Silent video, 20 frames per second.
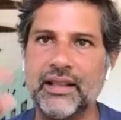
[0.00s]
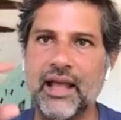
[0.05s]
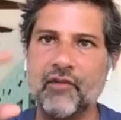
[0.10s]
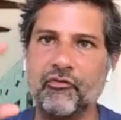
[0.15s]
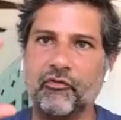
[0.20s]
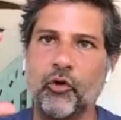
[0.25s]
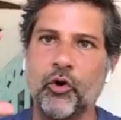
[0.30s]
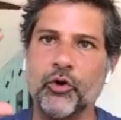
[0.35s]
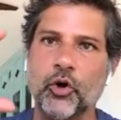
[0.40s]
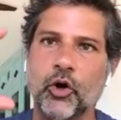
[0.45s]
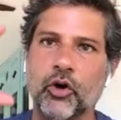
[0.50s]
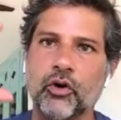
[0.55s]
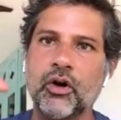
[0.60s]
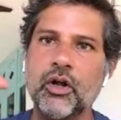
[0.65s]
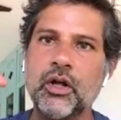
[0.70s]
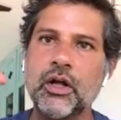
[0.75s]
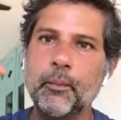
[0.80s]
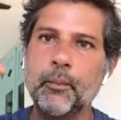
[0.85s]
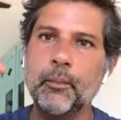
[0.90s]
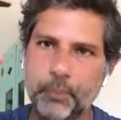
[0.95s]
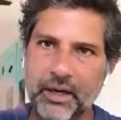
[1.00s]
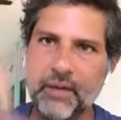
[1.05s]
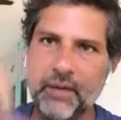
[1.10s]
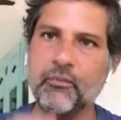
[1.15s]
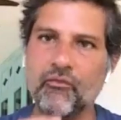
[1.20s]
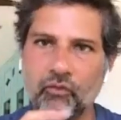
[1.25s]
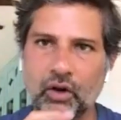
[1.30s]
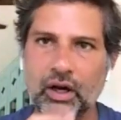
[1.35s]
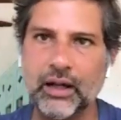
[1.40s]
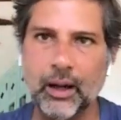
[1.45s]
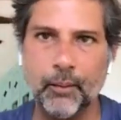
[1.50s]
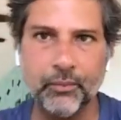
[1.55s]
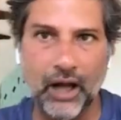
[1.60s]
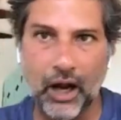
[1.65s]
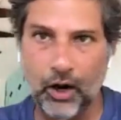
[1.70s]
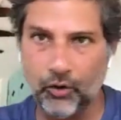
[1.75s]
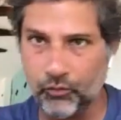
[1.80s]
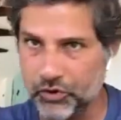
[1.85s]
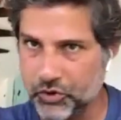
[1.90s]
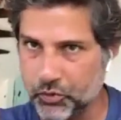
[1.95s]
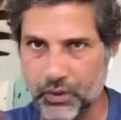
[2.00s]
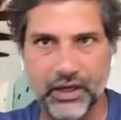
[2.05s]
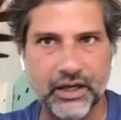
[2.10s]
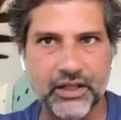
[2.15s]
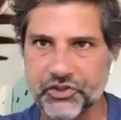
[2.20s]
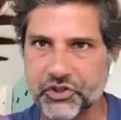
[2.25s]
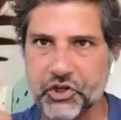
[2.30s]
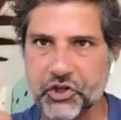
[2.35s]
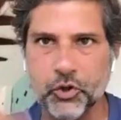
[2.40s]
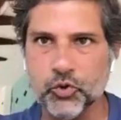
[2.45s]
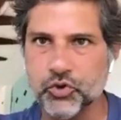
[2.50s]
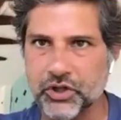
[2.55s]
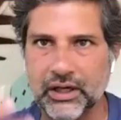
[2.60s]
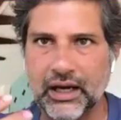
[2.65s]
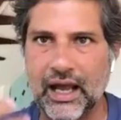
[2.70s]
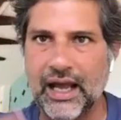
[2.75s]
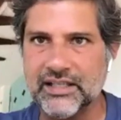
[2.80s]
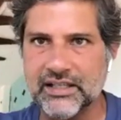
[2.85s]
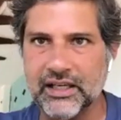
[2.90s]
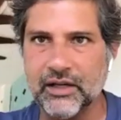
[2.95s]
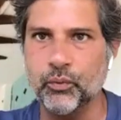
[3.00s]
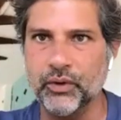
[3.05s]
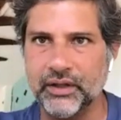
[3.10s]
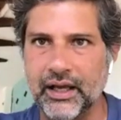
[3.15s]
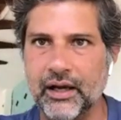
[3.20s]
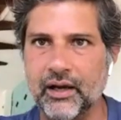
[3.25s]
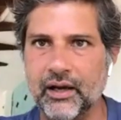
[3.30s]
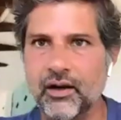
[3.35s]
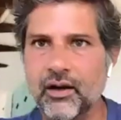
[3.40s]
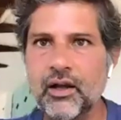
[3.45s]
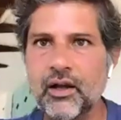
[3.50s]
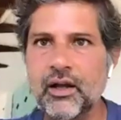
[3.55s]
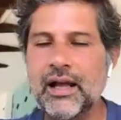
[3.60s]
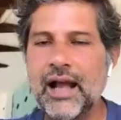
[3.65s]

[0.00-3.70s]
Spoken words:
And therefore your premium will come down, which we're institutionalizing within.